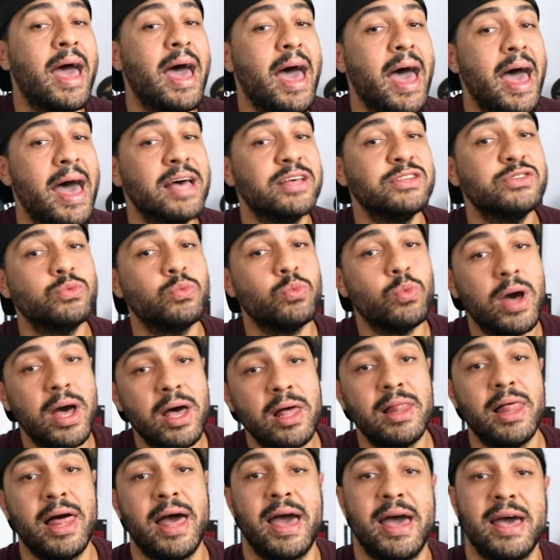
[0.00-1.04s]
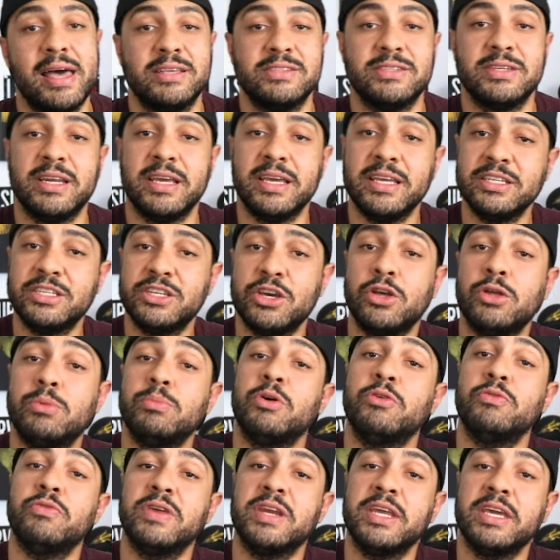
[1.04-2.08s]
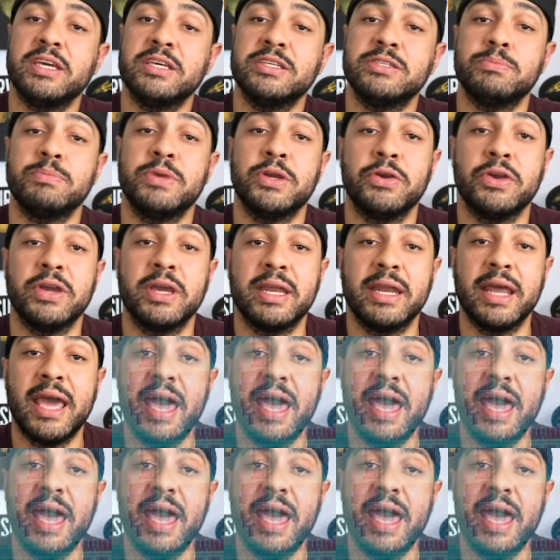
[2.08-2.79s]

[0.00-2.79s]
as well as an Intel Movidius Myriad